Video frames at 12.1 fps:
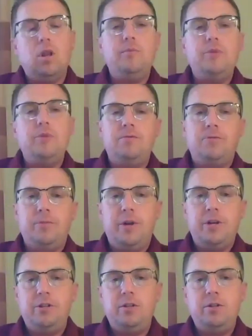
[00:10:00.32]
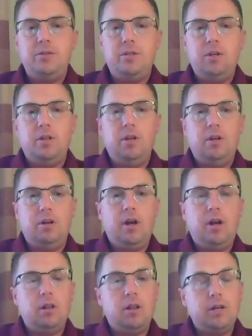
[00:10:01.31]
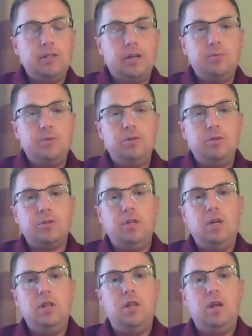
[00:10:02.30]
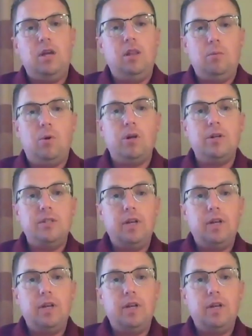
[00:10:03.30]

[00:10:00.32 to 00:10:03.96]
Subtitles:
of misinformation that you see on the internet, a lot of times you'll see that they want to see